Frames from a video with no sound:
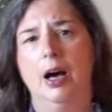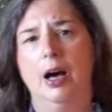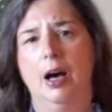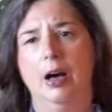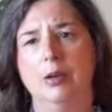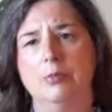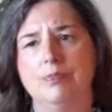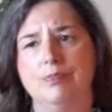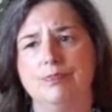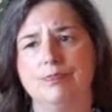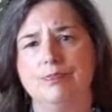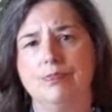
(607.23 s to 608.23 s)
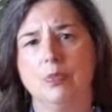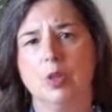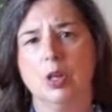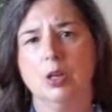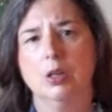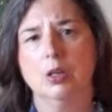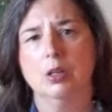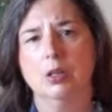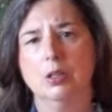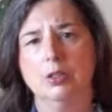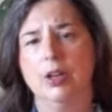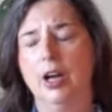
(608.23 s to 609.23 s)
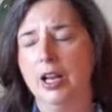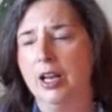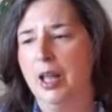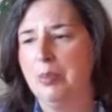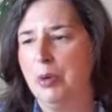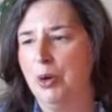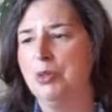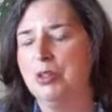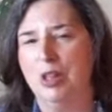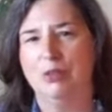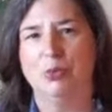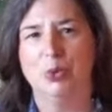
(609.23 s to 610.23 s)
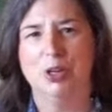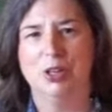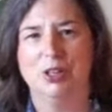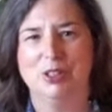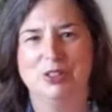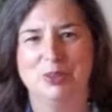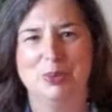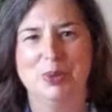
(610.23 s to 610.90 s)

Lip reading: Don and I both love words.